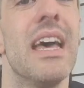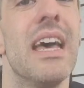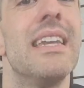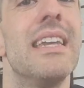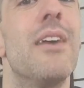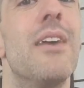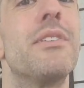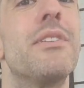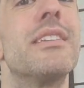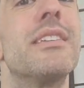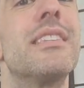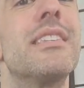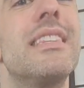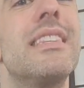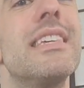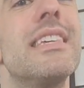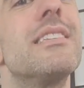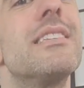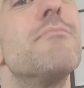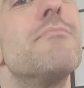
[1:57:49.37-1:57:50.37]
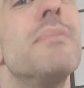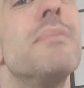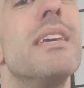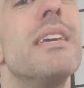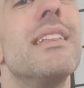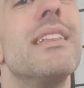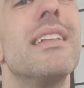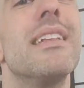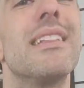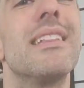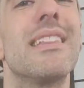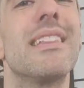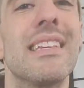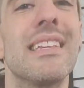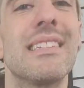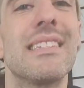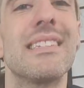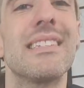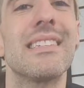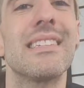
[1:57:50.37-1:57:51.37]
Now, does this mean that
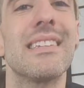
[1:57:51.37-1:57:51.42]
this